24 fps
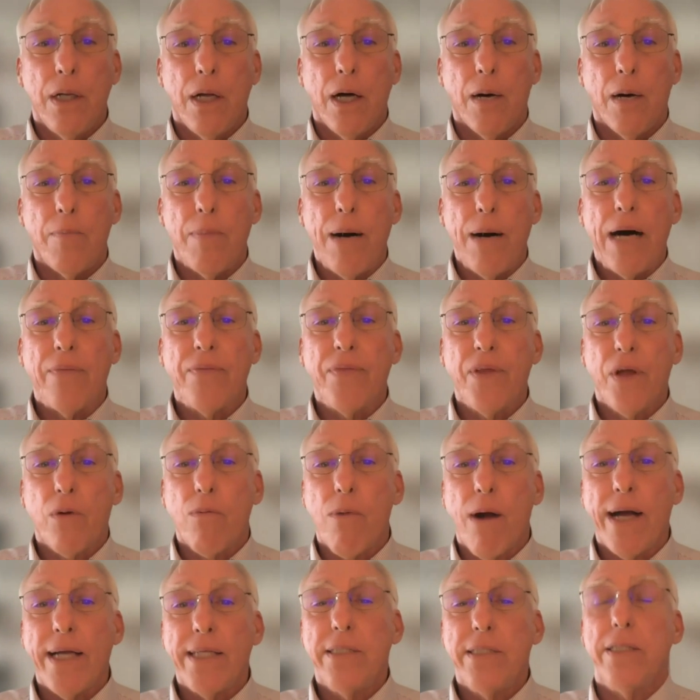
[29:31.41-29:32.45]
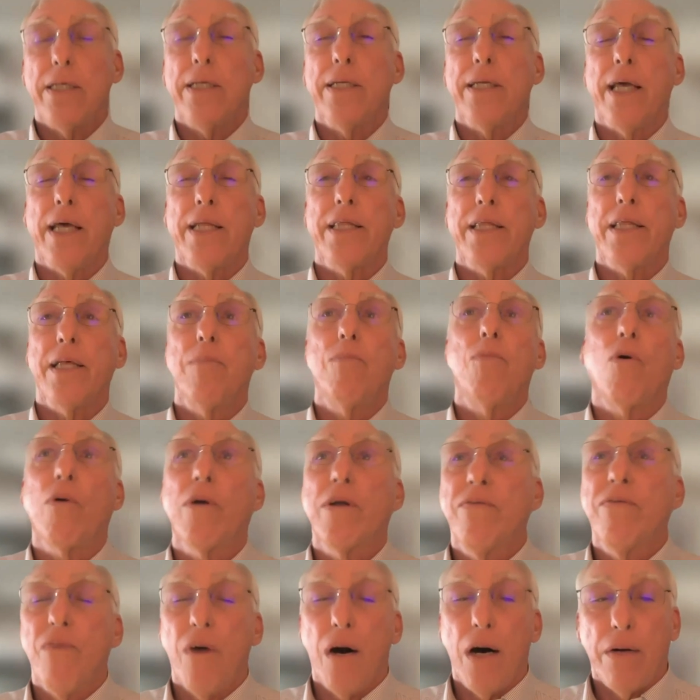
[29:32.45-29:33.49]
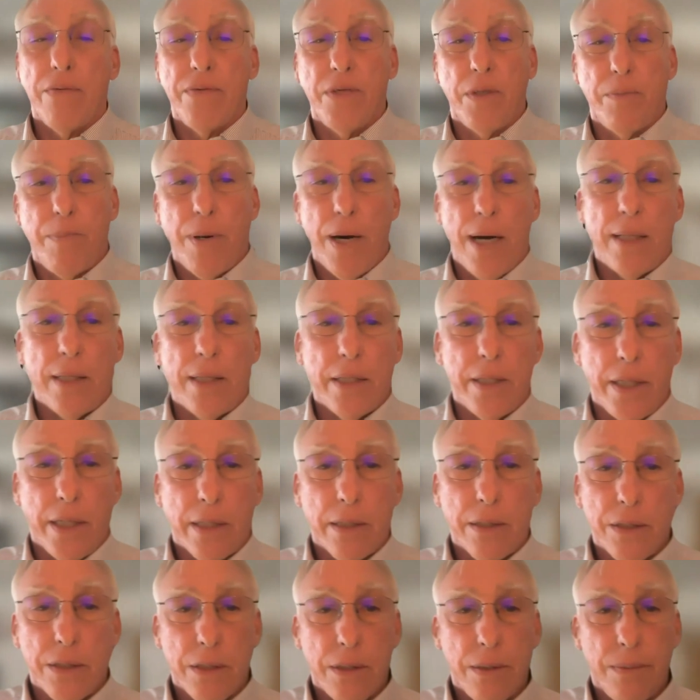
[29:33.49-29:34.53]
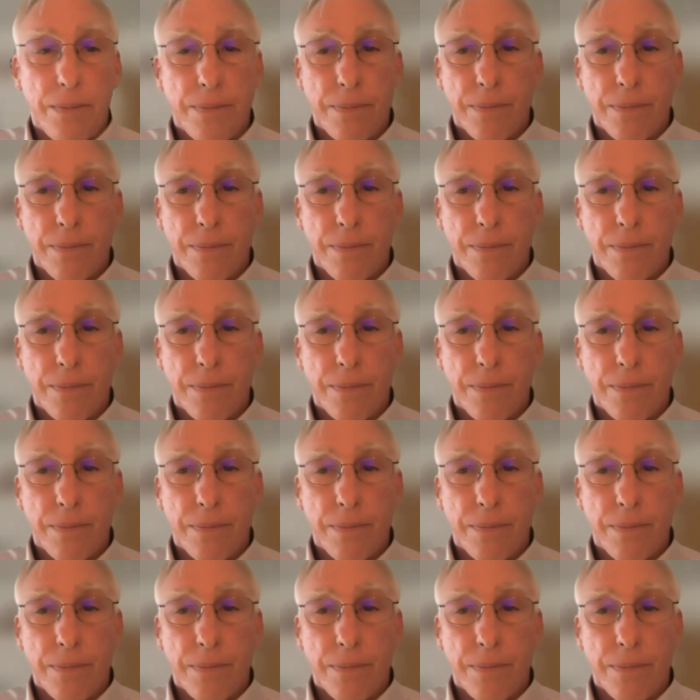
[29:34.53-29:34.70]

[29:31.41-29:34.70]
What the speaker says: about their rights and get them more involved in politics.